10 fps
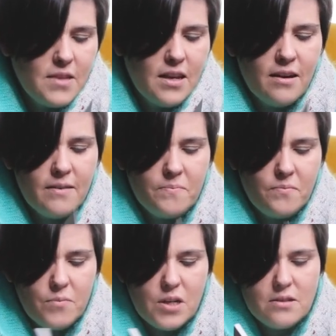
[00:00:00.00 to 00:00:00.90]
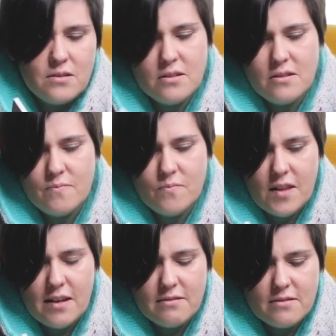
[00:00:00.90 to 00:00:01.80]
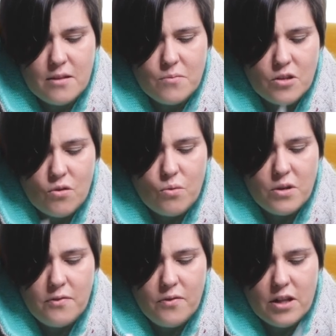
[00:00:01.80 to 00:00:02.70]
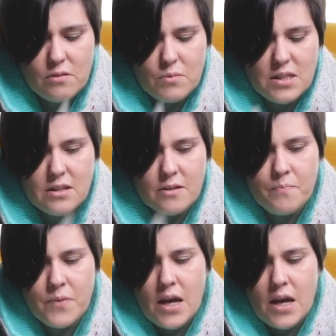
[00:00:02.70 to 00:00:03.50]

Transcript: Yeah, but still, something always felt missing.